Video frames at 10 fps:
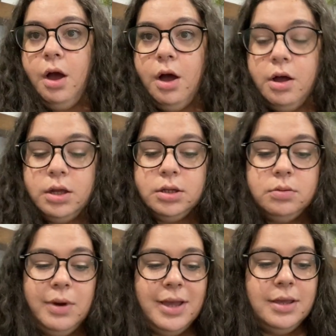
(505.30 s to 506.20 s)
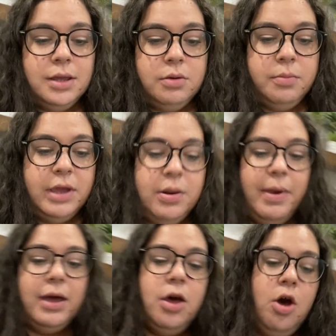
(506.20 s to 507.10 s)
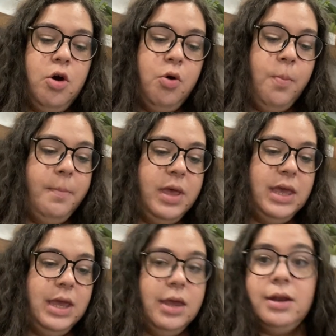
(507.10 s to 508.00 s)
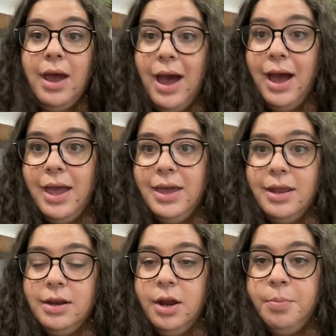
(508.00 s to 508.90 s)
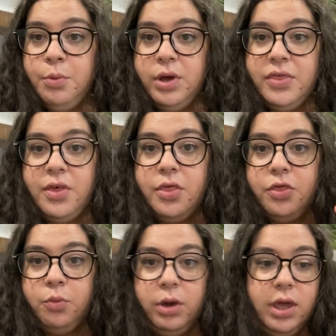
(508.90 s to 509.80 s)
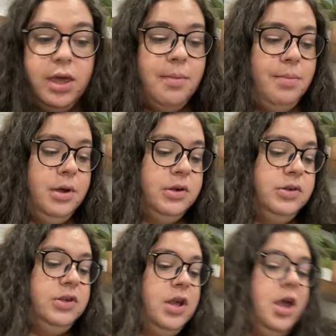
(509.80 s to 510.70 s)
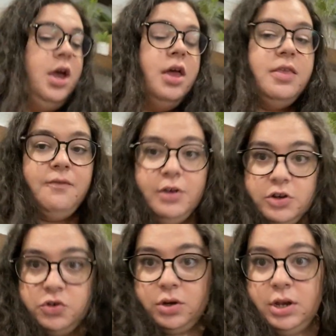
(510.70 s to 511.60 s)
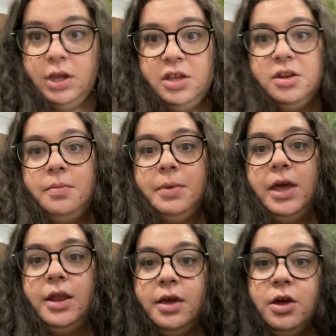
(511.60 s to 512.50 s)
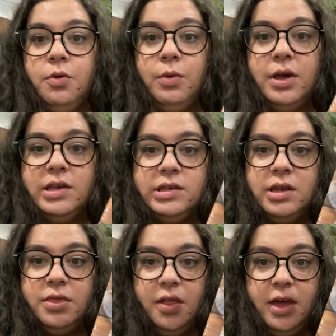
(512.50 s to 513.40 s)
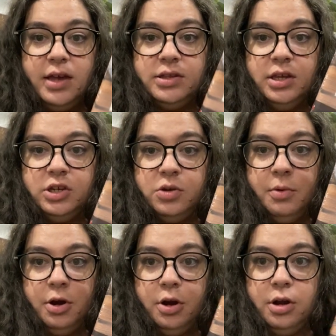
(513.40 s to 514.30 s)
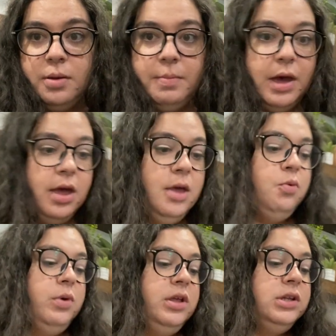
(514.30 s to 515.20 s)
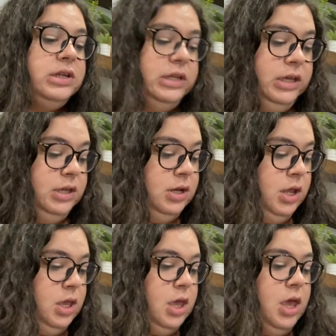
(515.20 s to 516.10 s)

All right, we made it back home, and I ended up with three books. The first one I ended up getting was The Last Thing to Burn by Will Dean.